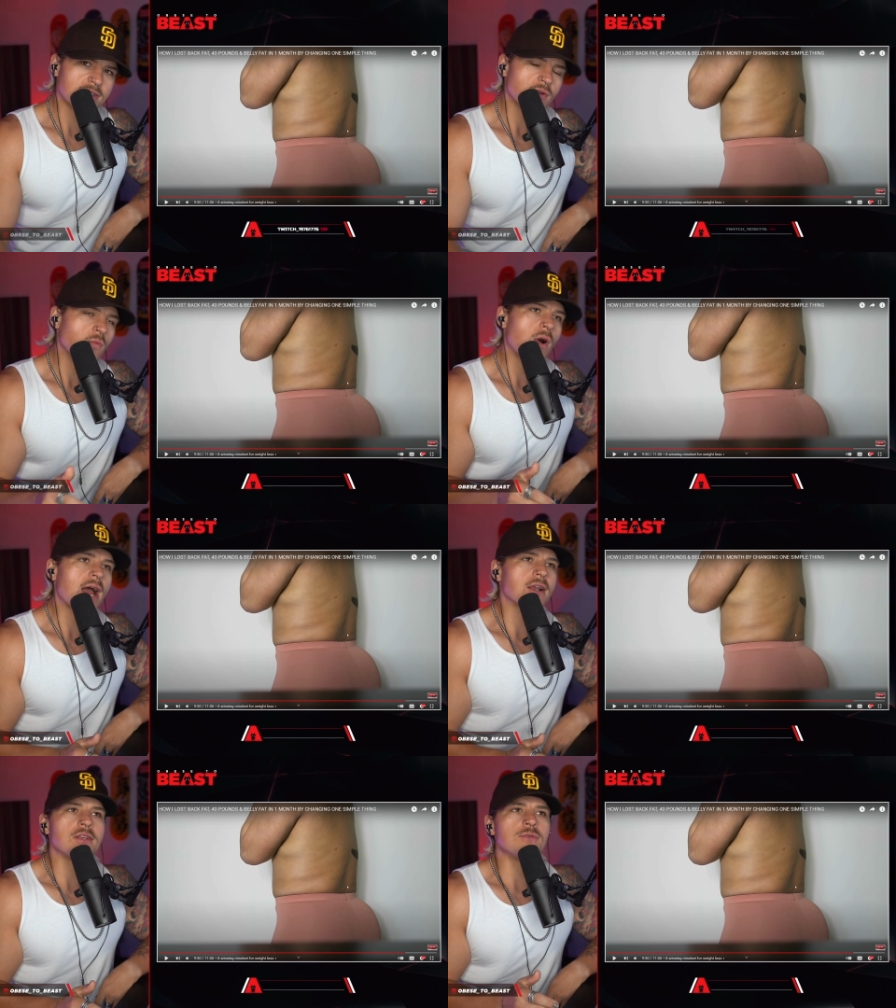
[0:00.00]
Why
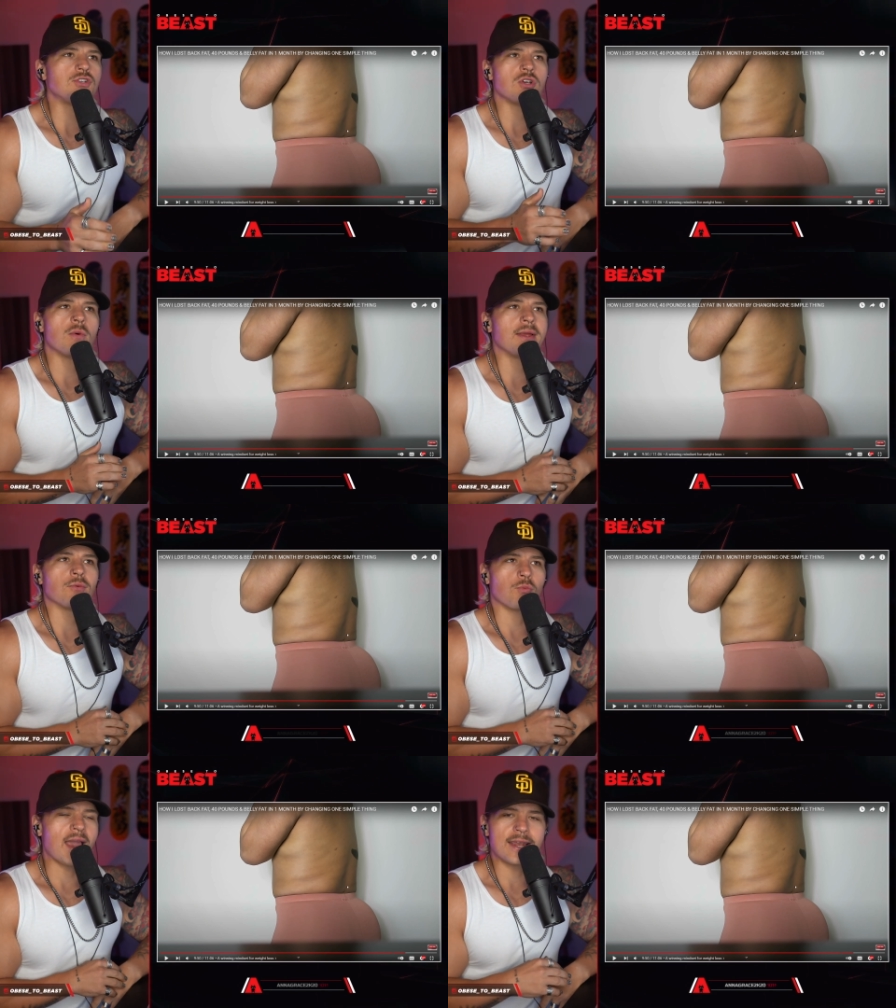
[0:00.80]
are you showing
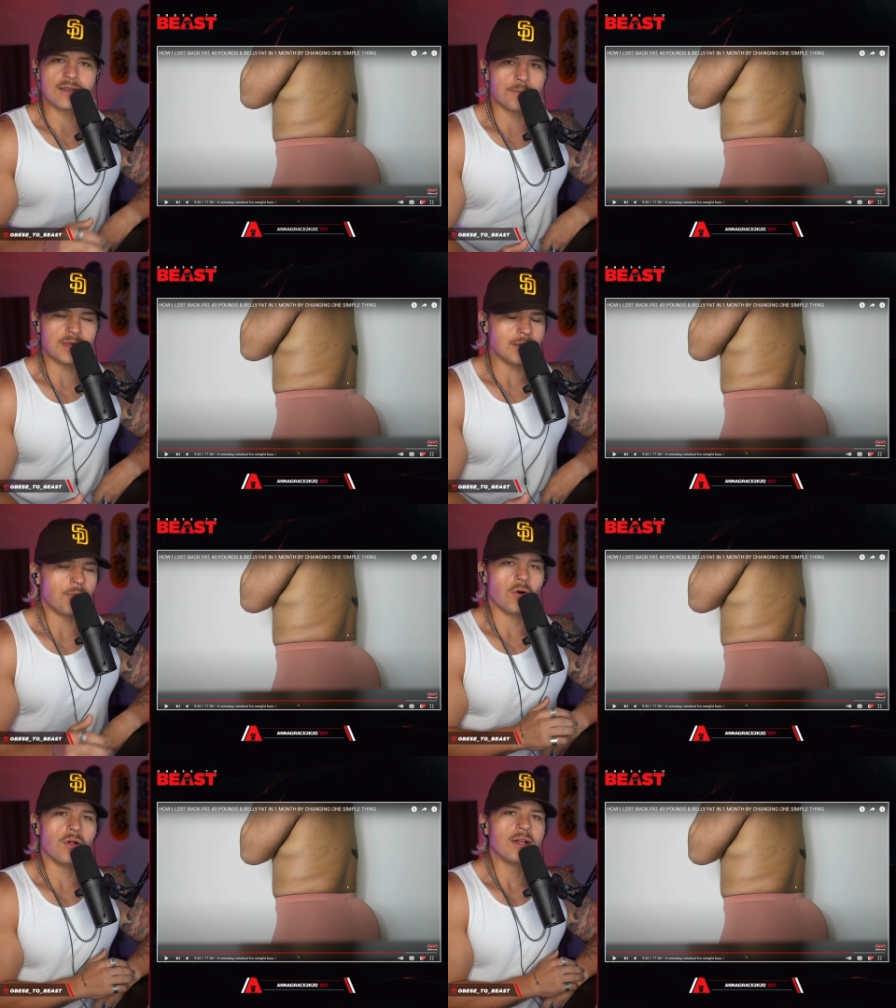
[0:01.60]
random
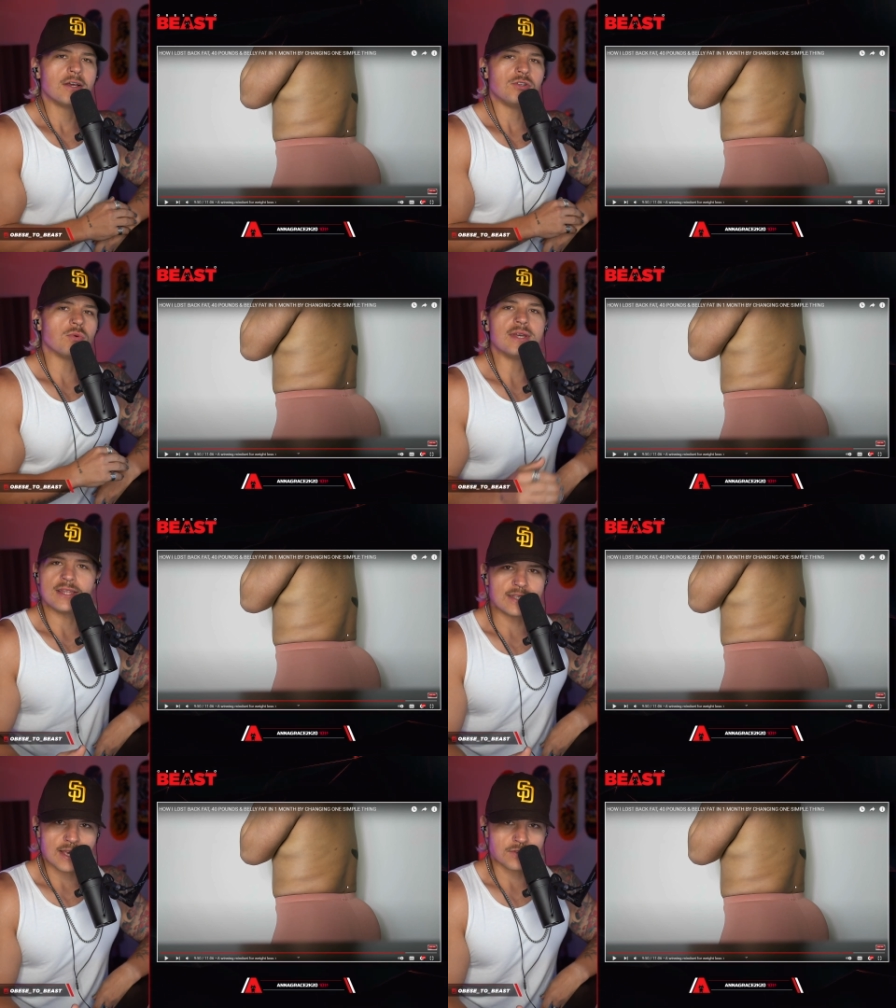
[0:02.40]
people doing
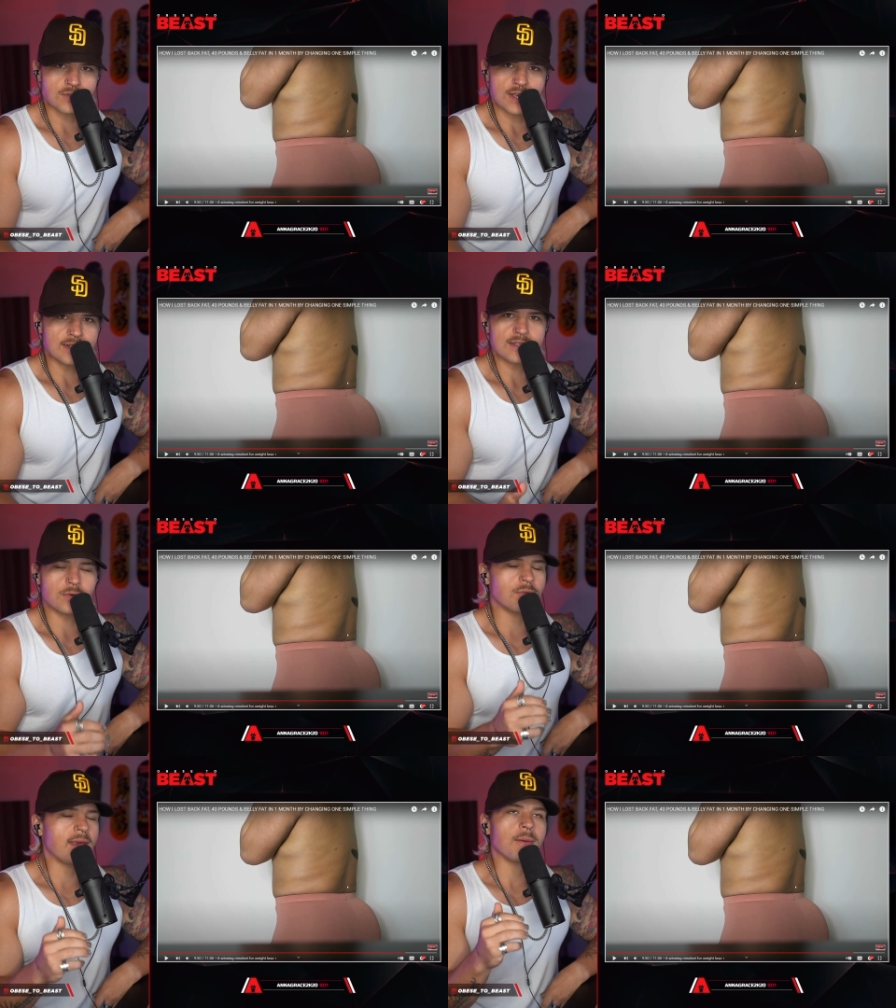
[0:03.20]
these exercises? It
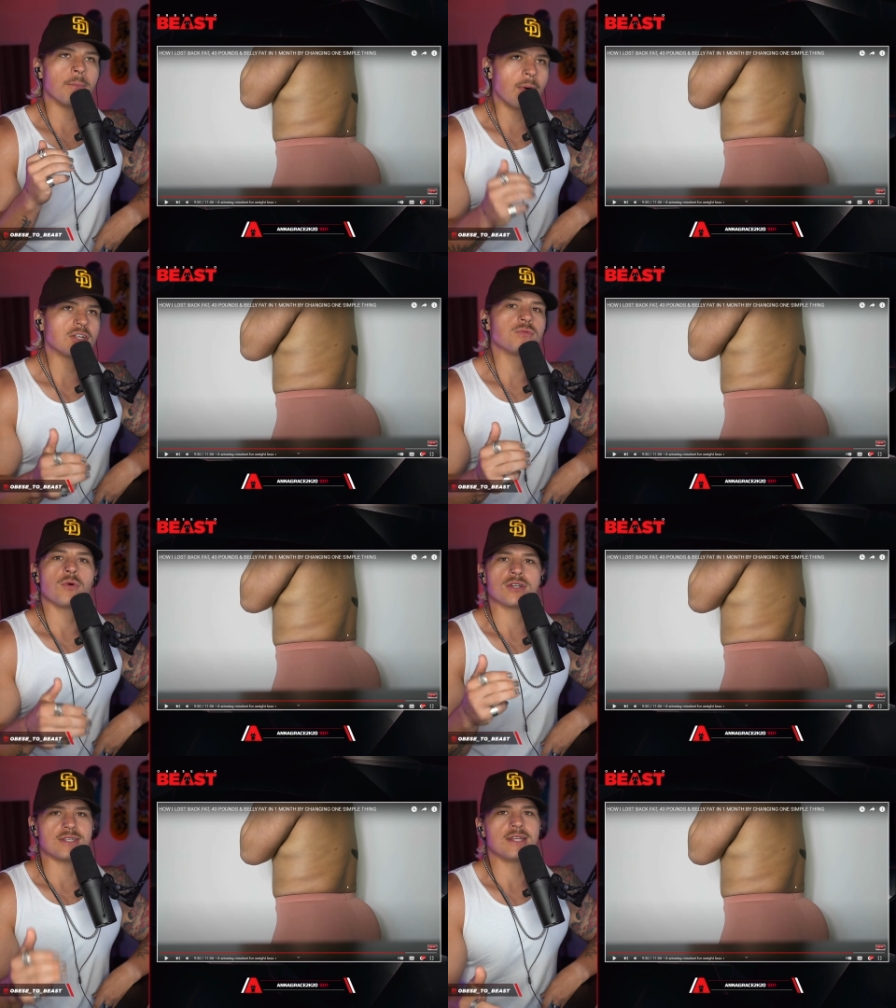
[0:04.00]
would make much
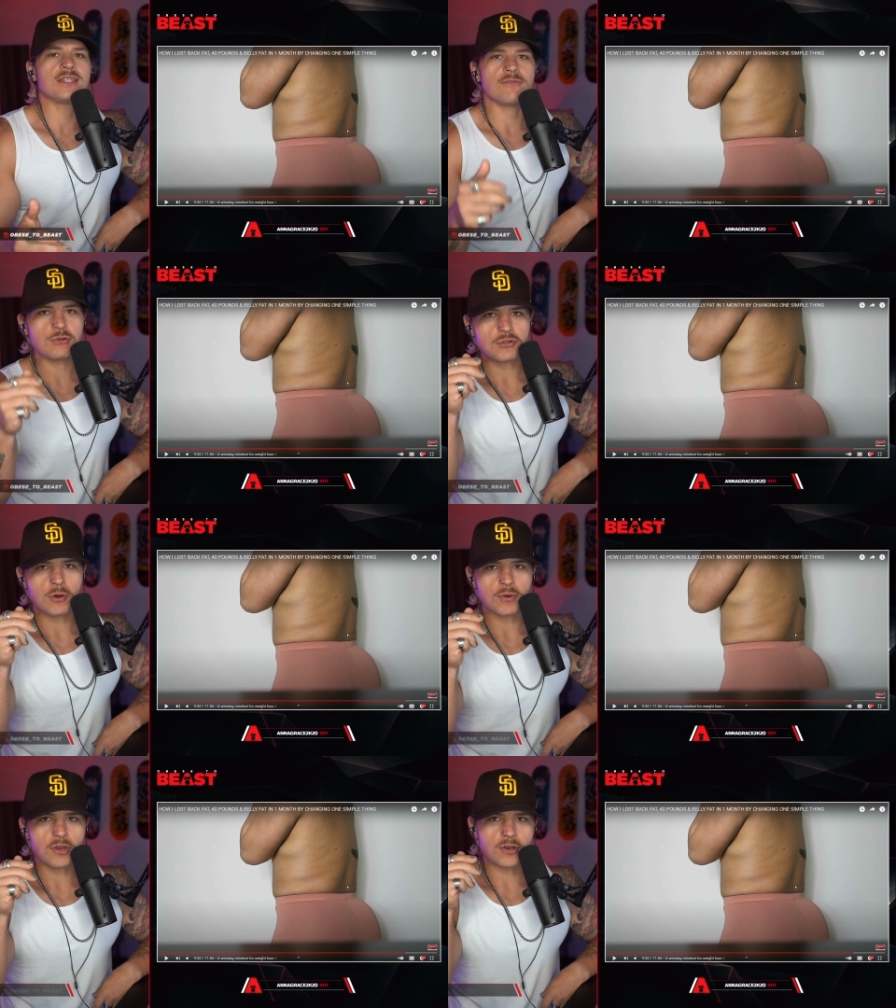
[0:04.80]
more sense if you
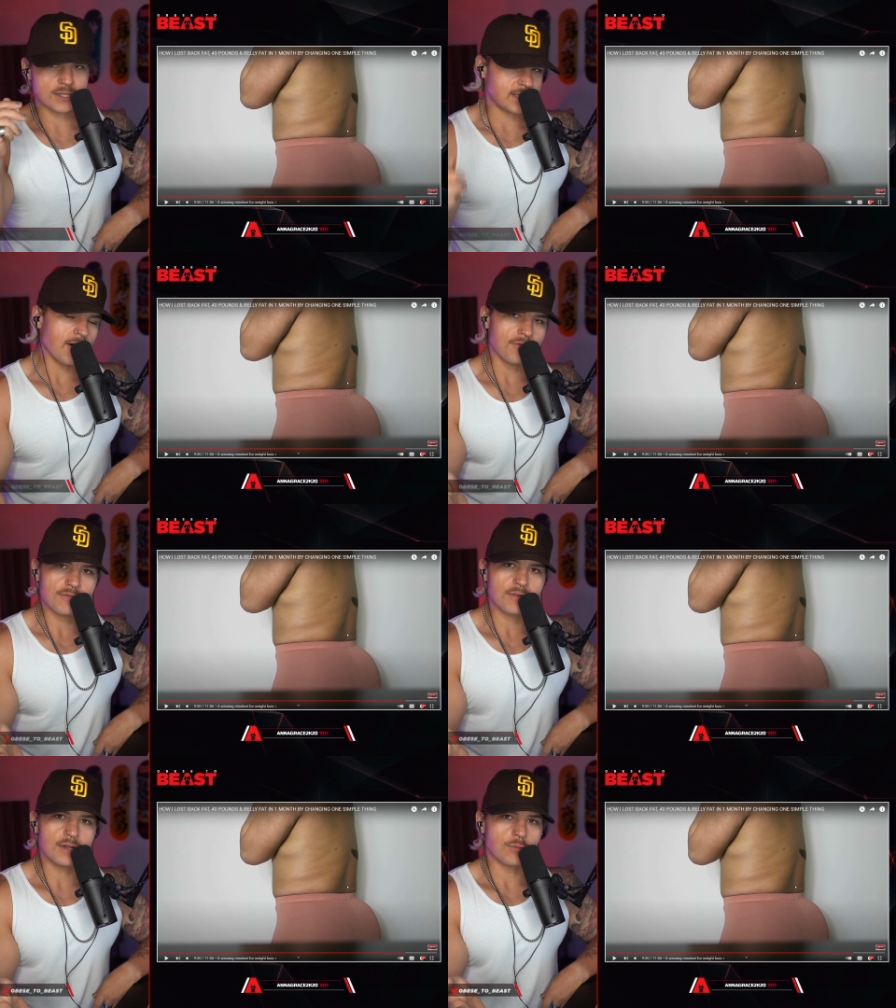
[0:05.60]
showed yourself,
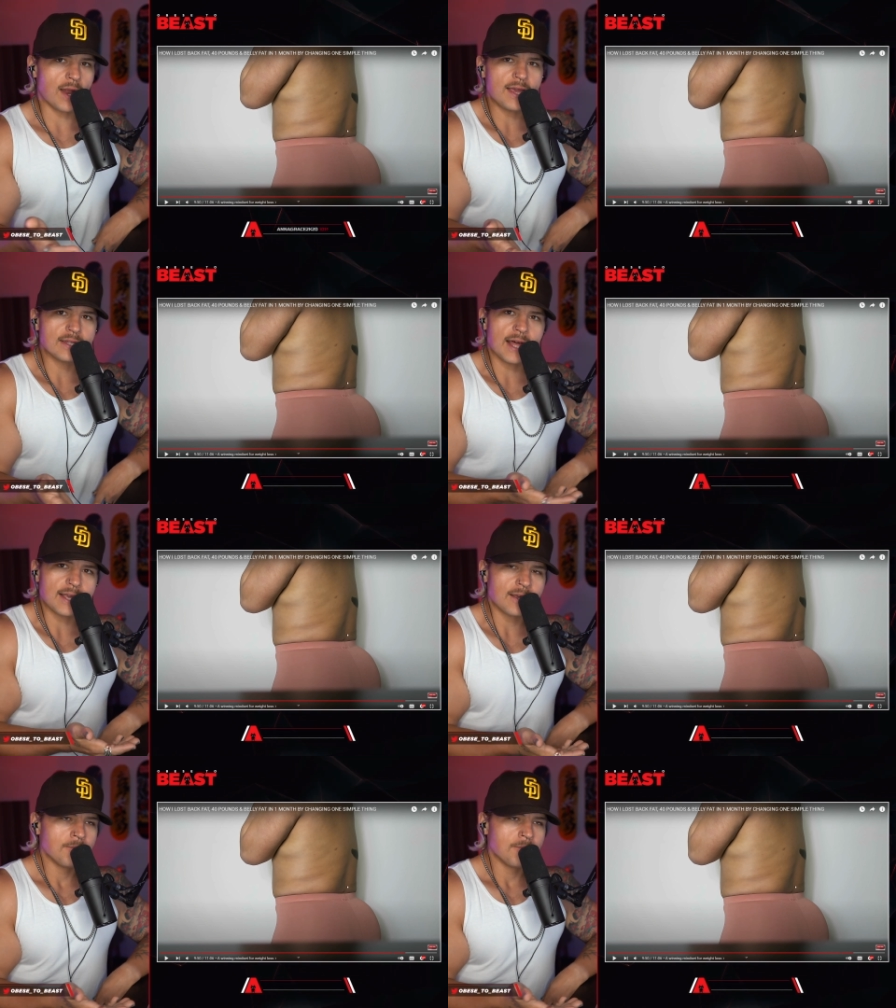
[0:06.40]
right? Like,